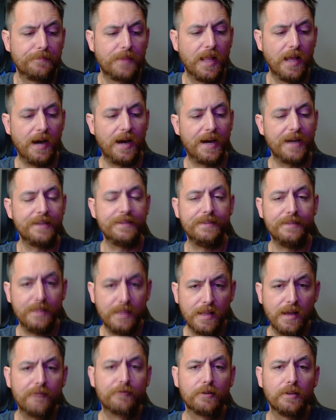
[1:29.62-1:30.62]

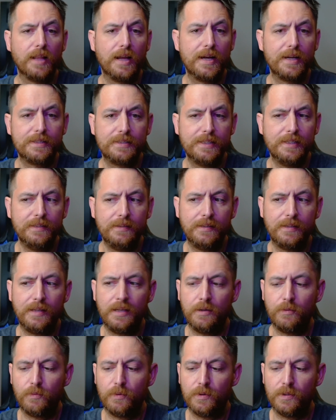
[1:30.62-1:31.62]

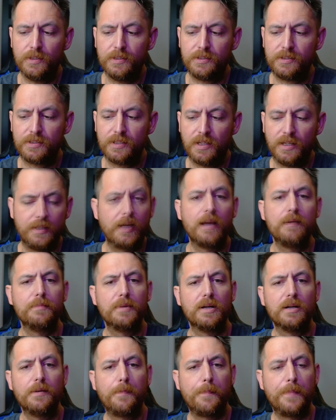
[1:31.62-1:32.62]
It was a
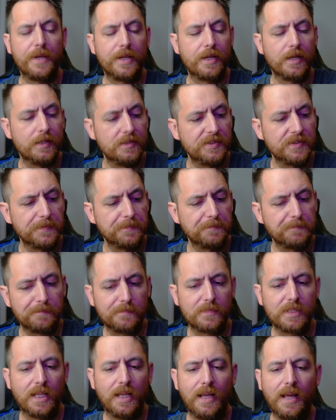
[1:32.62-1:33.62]
nightmare because
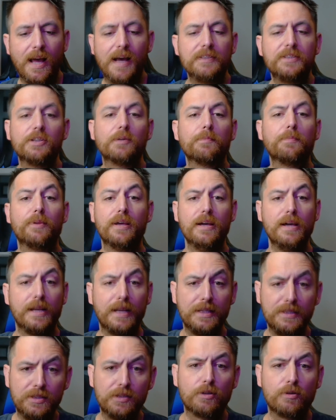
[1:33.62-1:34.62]
as you're
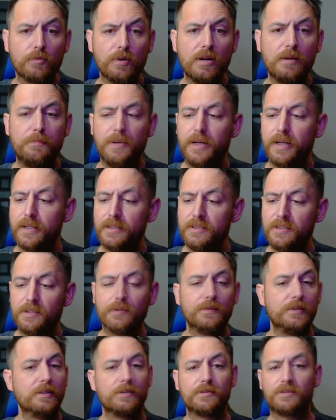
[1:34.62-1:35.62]
playing, as you're gripping, as
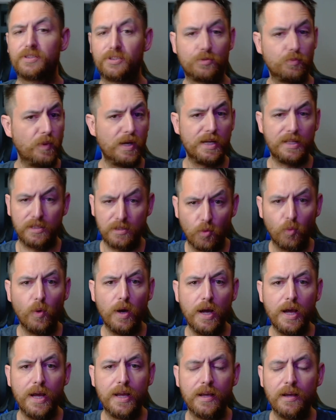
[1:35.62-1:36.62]
you're sweating
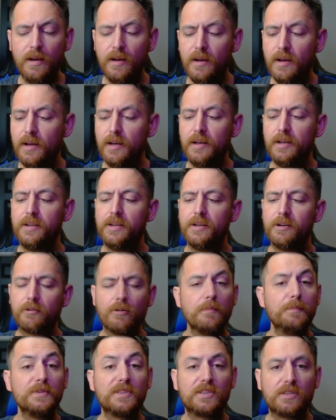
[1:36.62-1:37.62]
away, you're
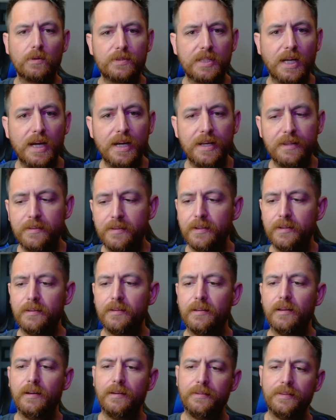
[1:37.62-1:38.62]
gripping so tight that
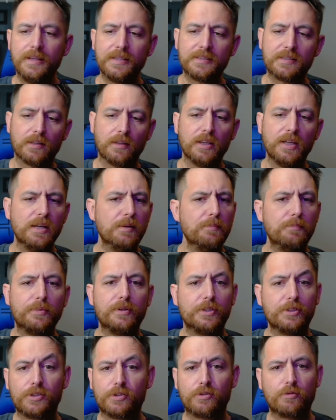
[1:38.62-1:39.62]
this lip
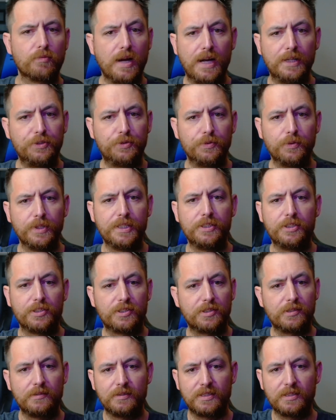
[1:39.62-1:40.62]
just gradually
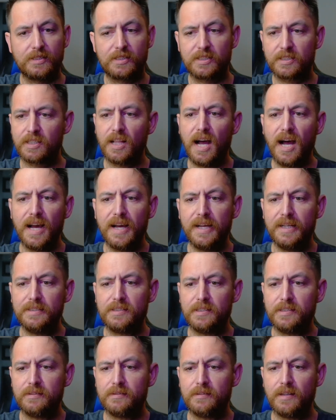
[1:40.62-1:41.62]
just
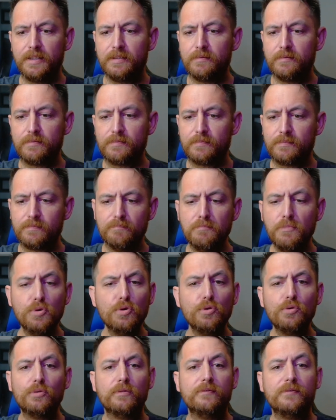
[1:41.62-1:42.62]
slides and
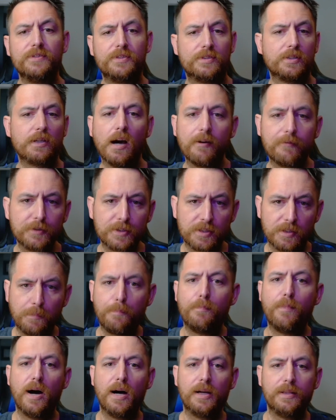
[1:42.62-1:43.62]
moves, covers a
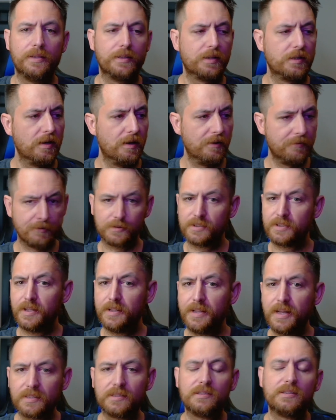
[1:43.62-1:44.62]
button, covers the
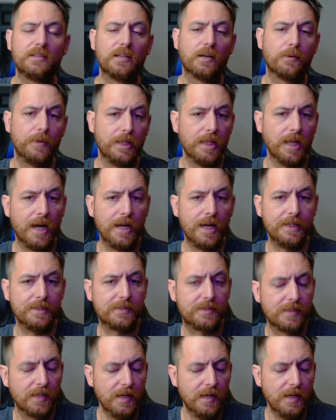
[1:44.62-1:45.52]
necessary lights,